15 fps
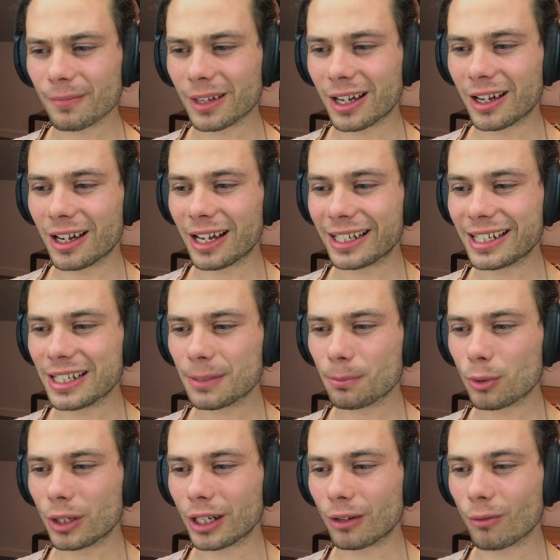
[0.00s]
I guess
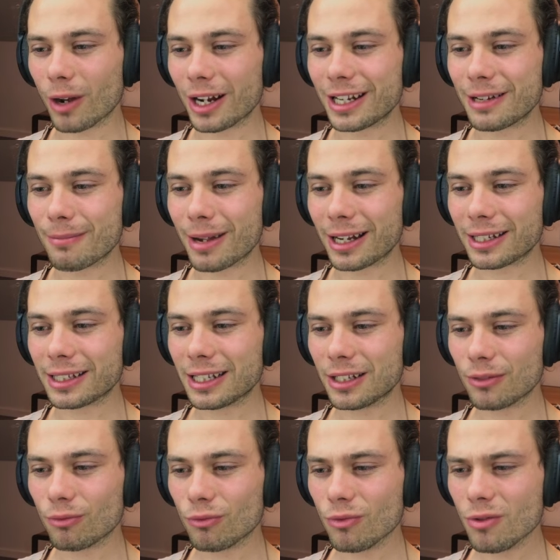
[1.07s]
putting it right here makes
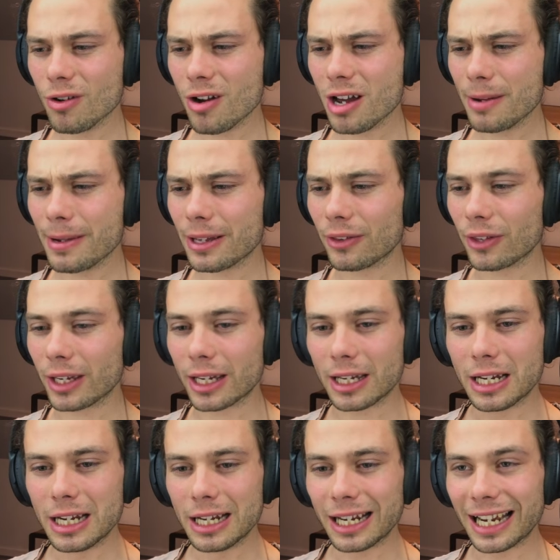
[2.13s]
sense, right about
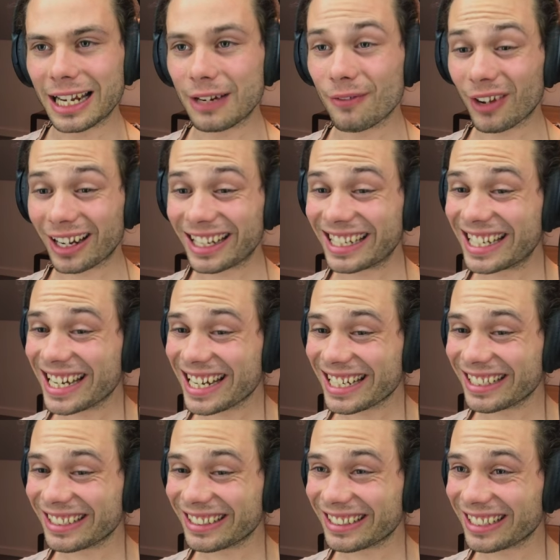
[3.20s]
there. And if I can get
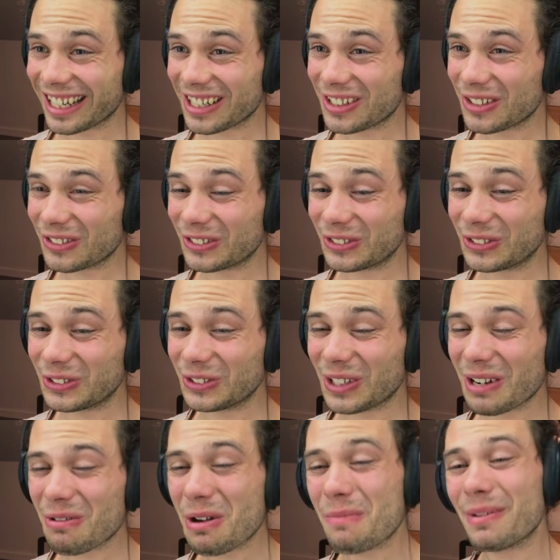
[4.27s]
it, I
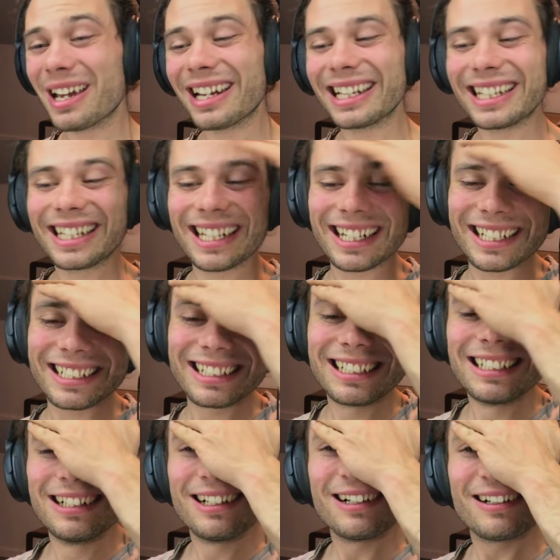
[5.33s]
won't be able to get it.
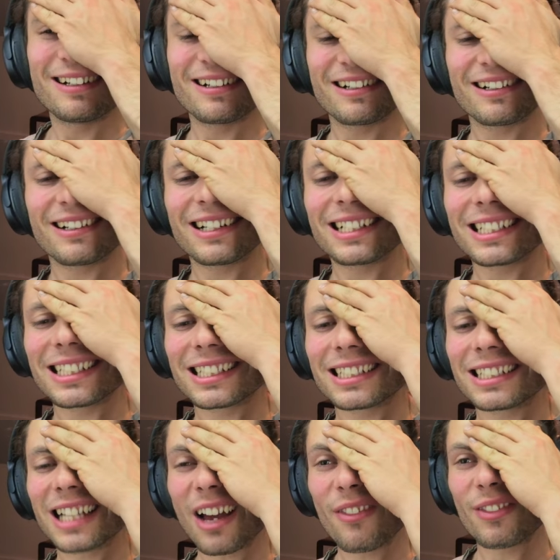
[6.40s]
Oh, I
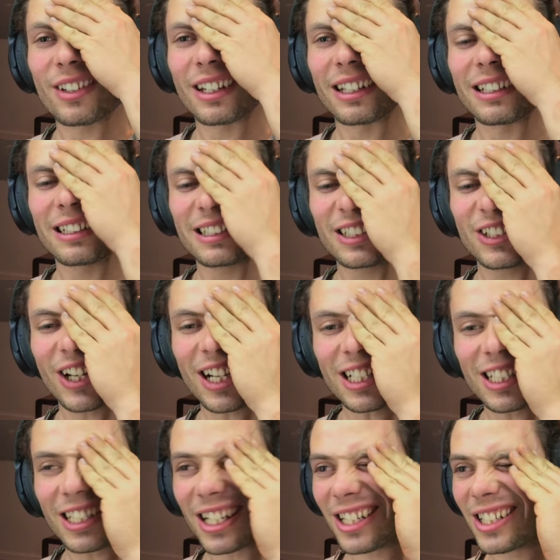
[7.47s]
stuffed it.
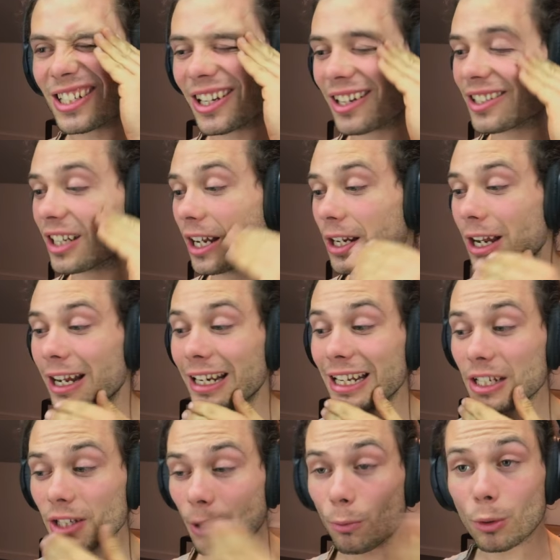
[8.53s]
Just.
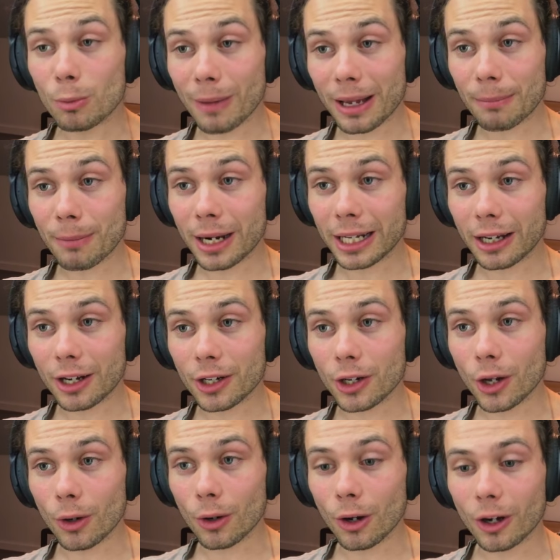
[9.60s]
Unless I will make money. I don't
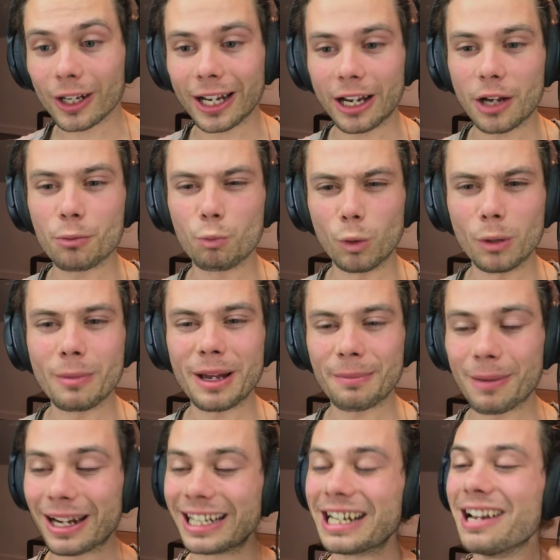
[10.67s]
know. Okay, I will make
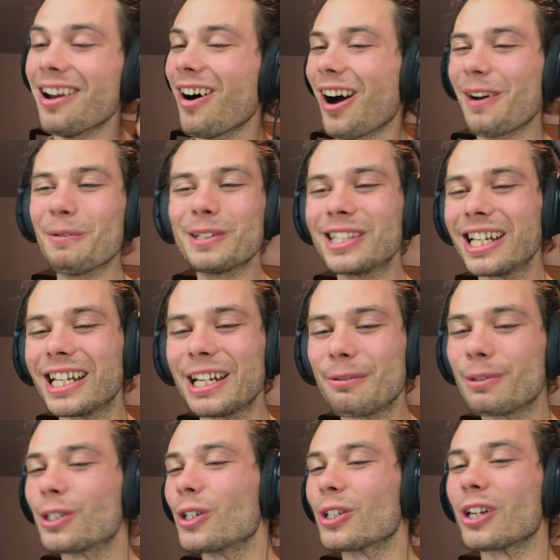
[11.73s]
money. I was thinking it
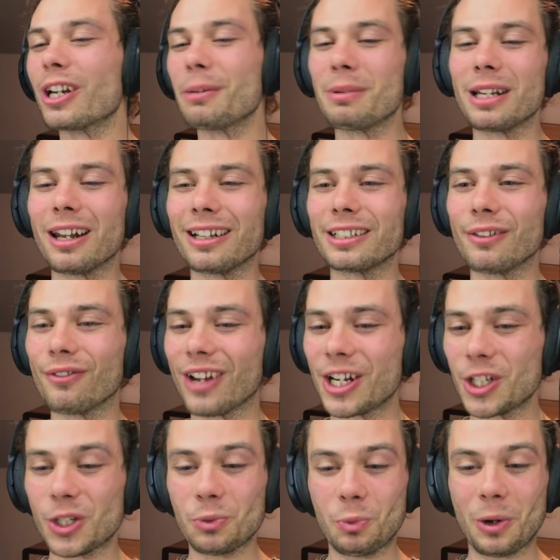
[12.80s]
was just going to be like
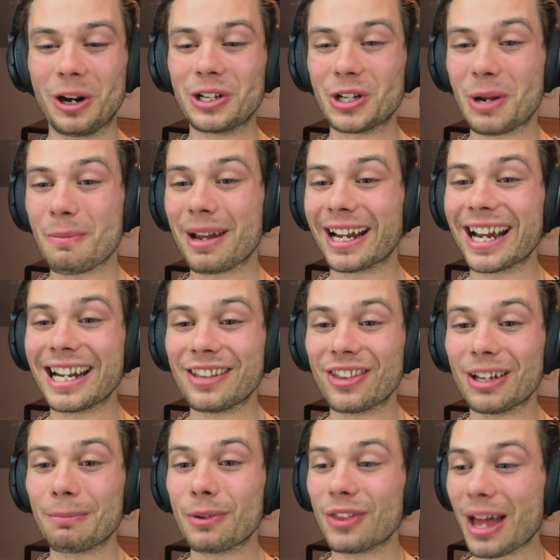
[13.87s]
deflation where I don't make
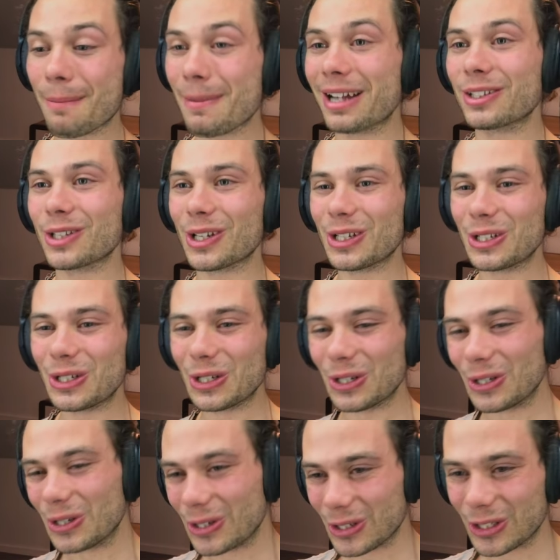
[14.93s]
anything, but that makes a
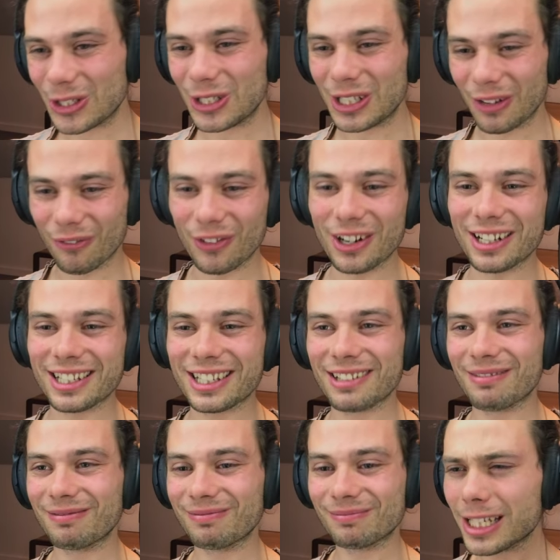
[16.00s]
huge difference.
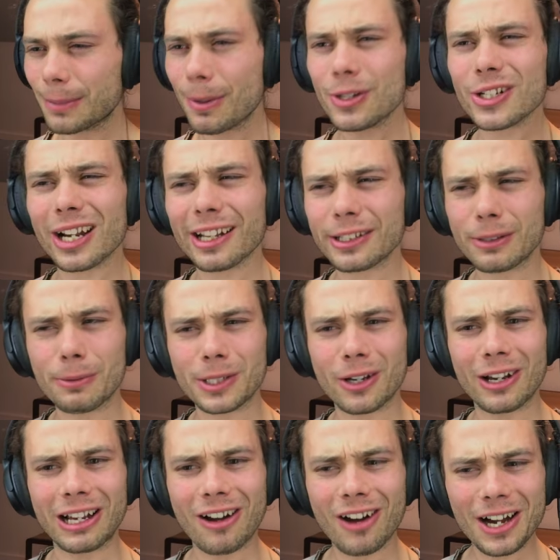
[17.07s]
Especially as I was
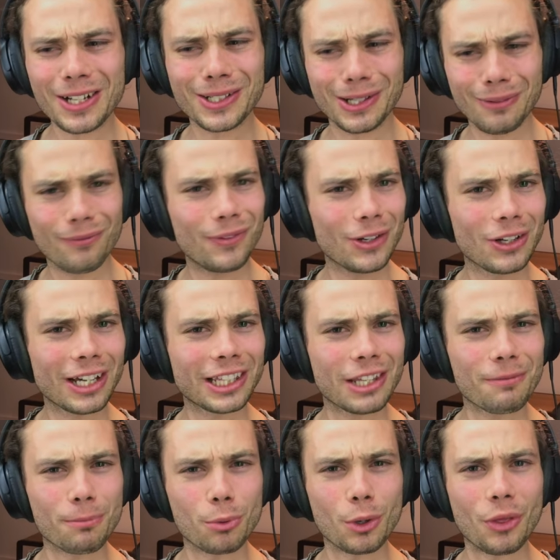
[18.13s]
going, I don't feel like
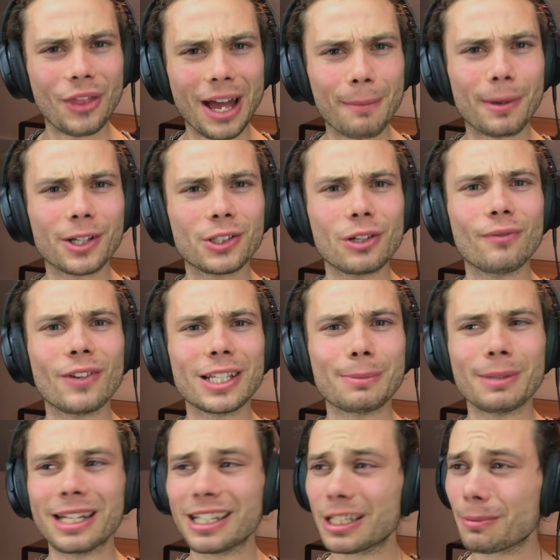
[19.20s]
they've put that much
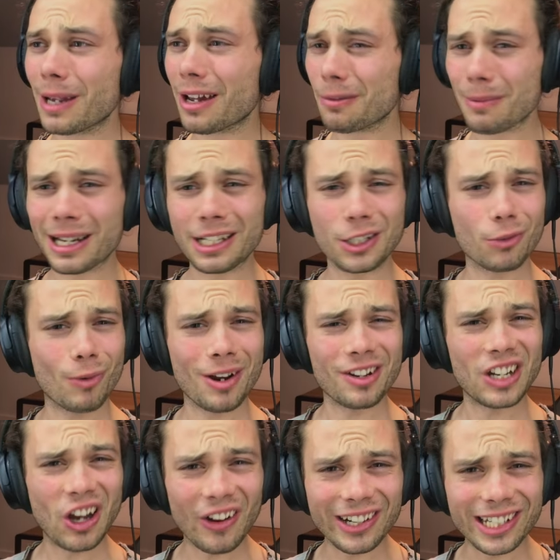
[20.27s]
investment in to be able to make it to around
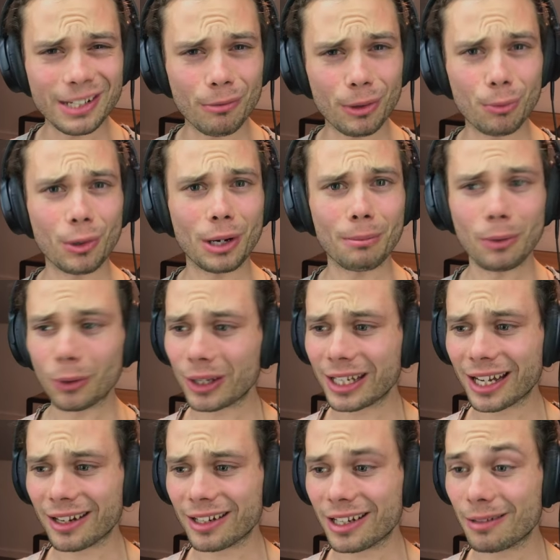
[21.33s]
90 with what I'm looking
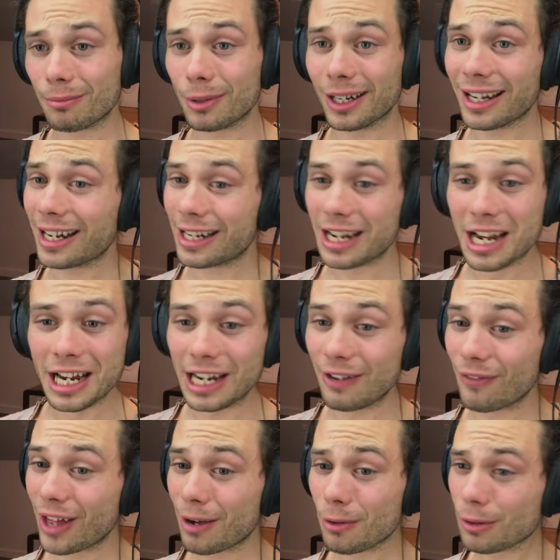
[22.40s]
at here. But hey, if
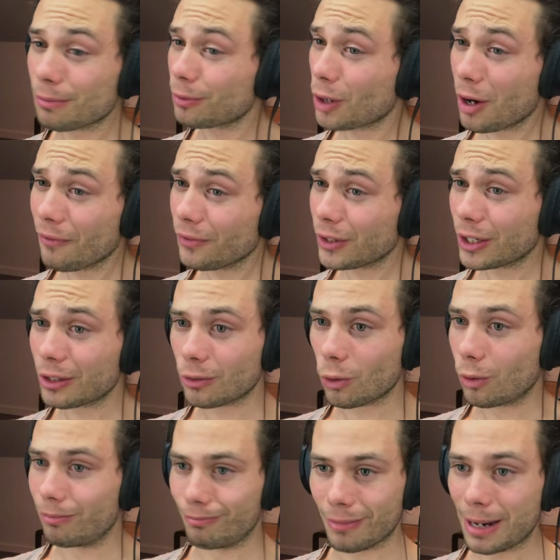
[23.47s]
they were confident,
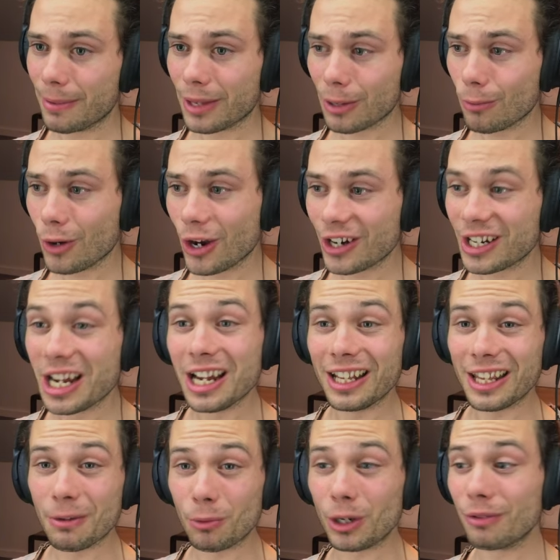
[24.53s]
or maybe they weren't,
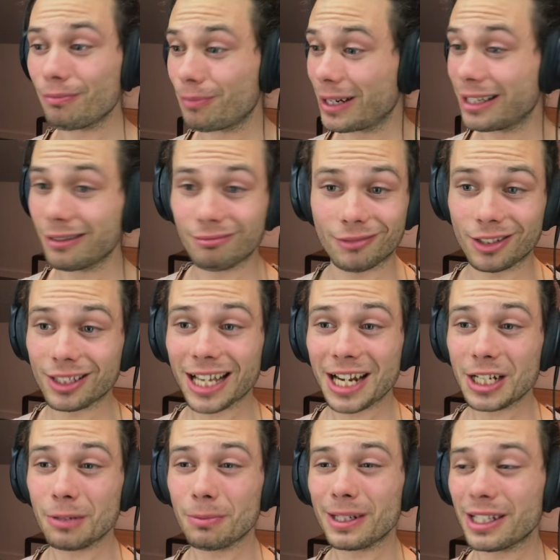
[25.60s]
it would have been just
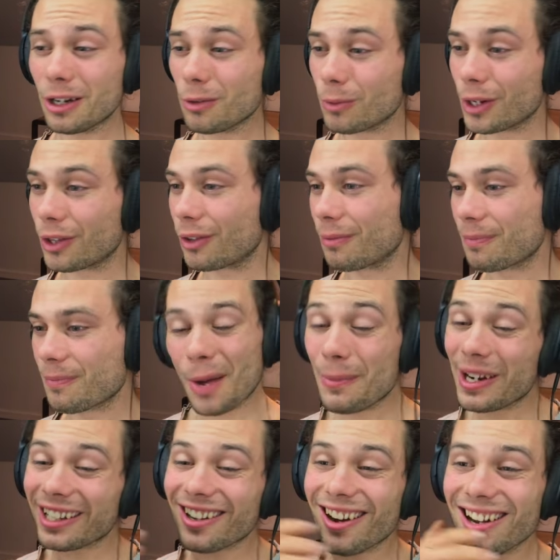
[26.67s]
had to be dealt with. I
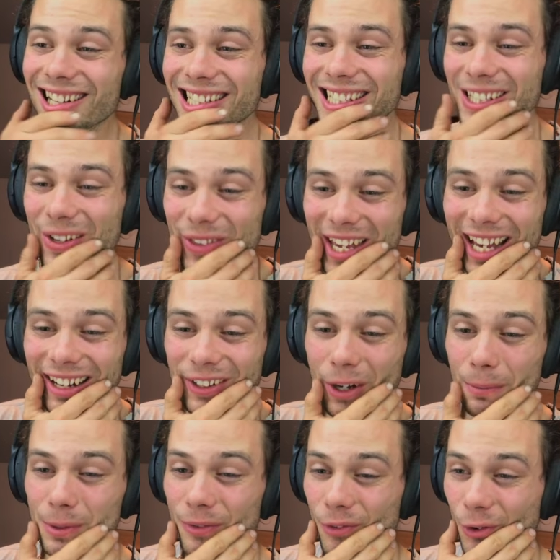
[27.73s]
mean, I can't sell the
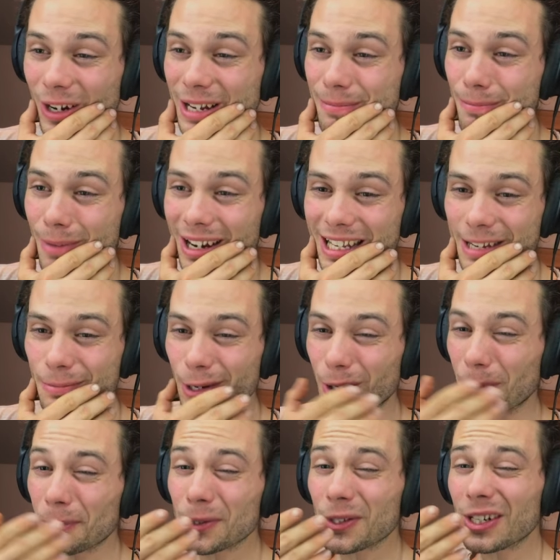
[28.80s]
helicopter for any money, but it
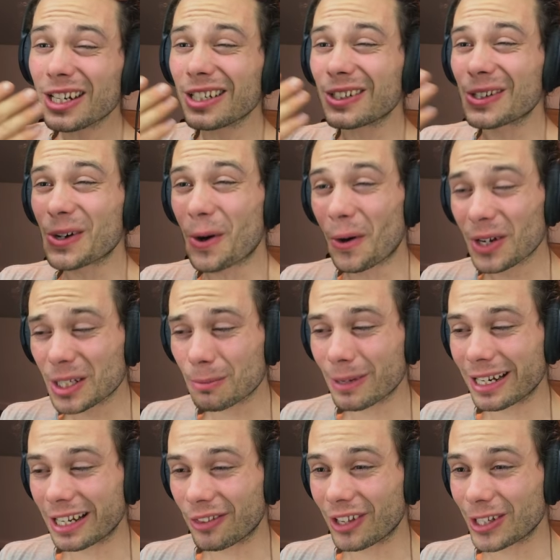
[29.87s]
also didn't cost me
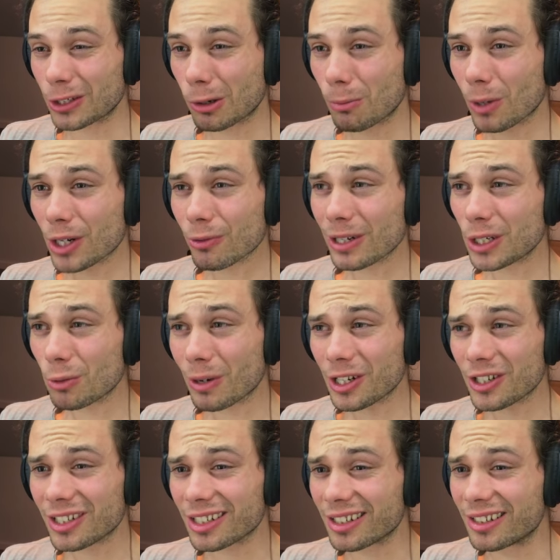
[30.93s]
anything. So I'm wondering, do I
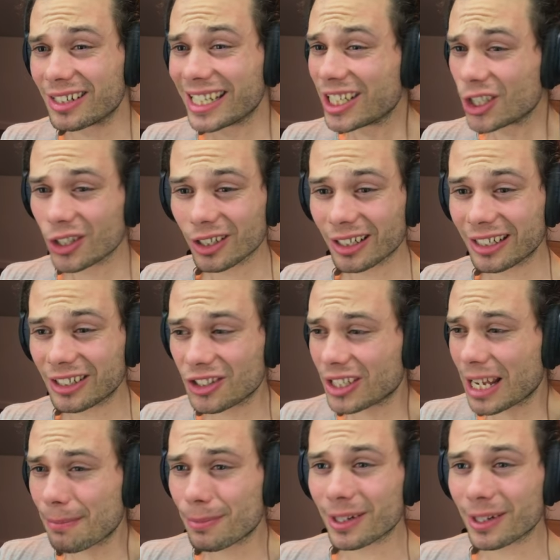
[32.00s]
just ditch it and just get